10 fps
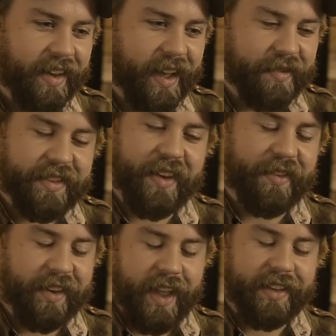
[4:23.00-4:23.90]
have
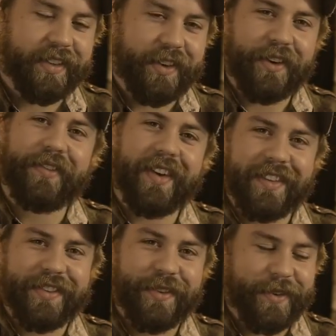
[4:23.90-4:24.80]
several
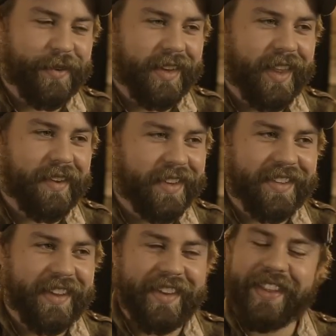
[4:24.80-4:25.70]
ex-girlfriends who would love to
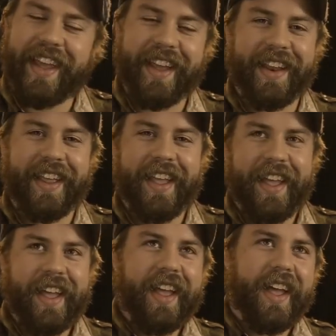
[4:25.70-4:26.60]
tell you that,
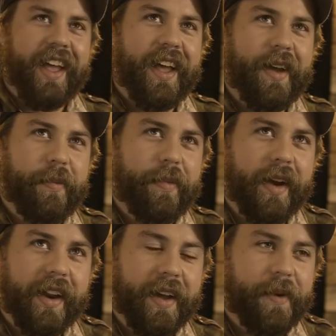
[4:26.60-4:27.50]
but